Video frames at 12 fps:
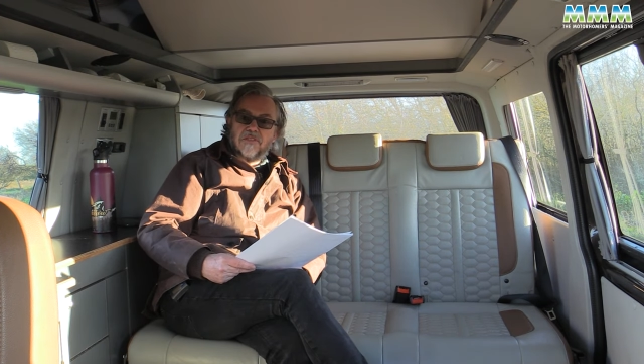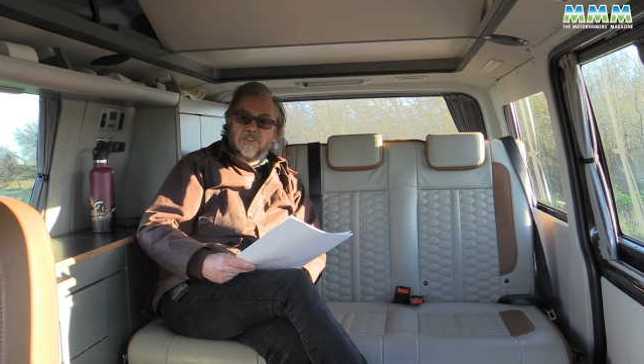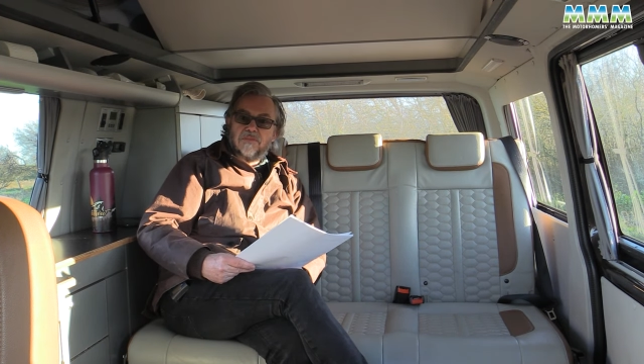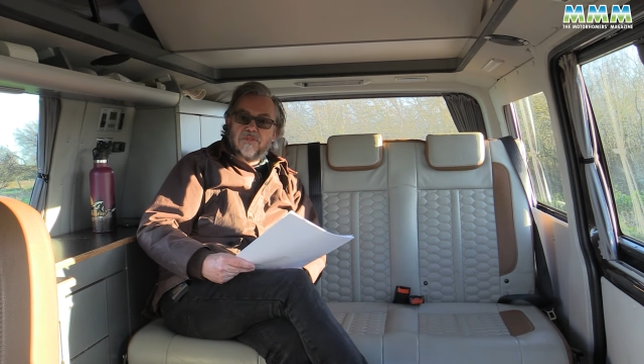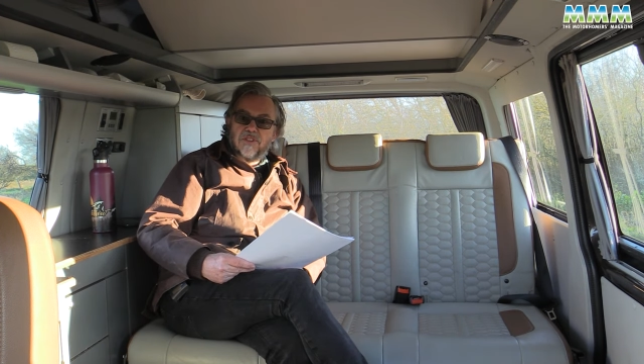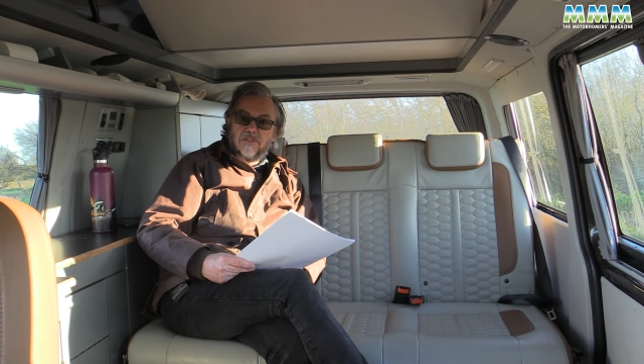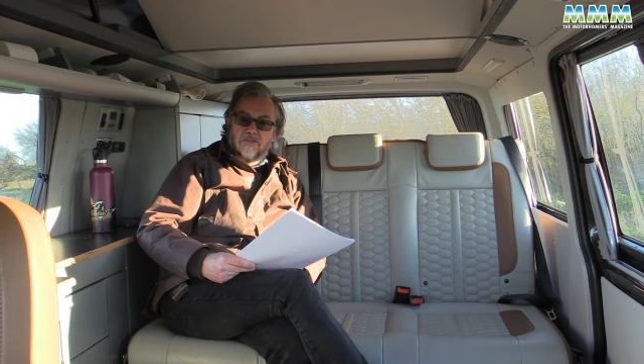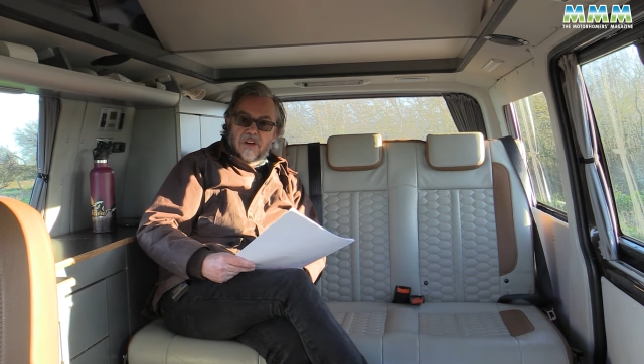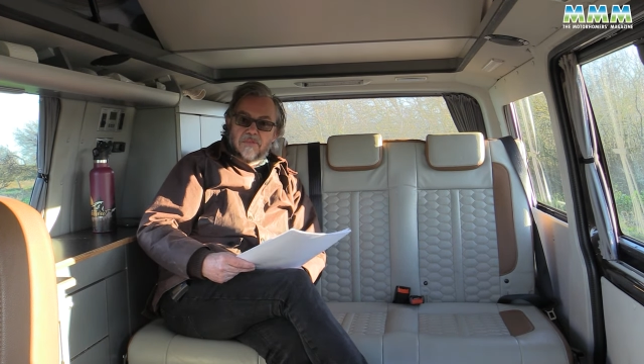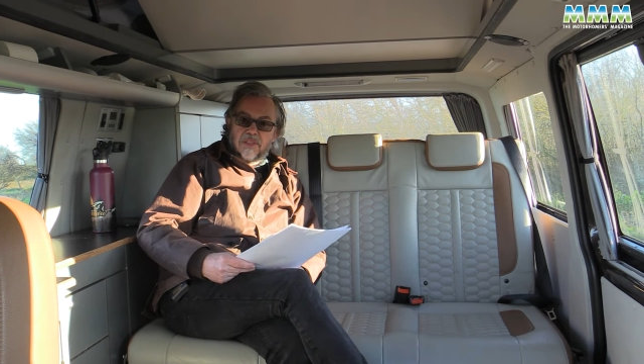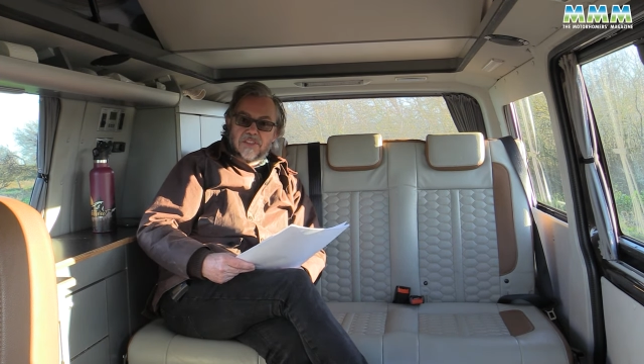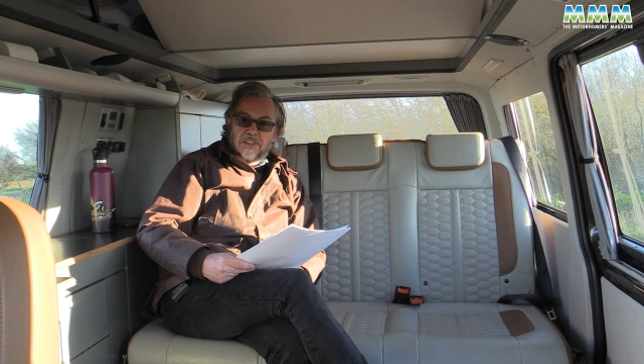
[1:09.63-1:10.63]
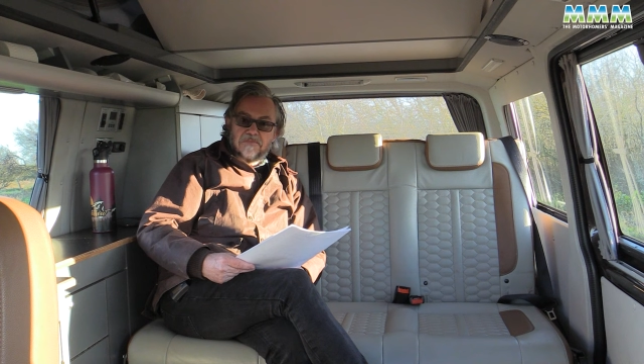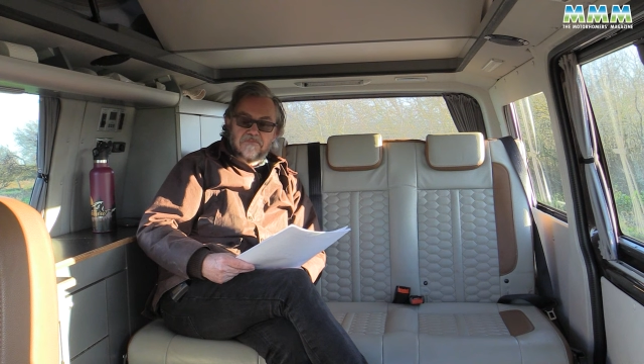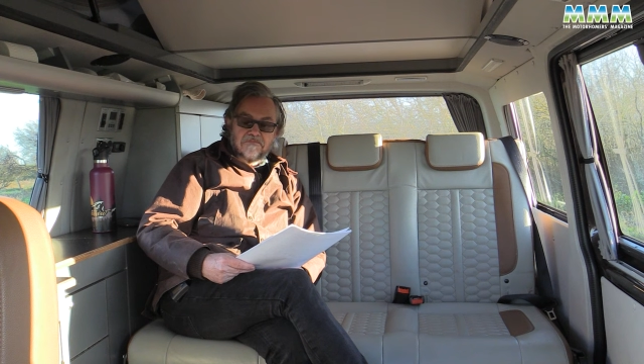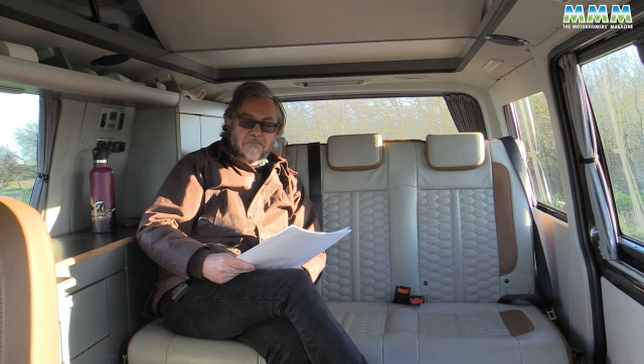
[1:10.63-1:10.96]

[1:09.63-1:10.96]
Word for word: subscribers.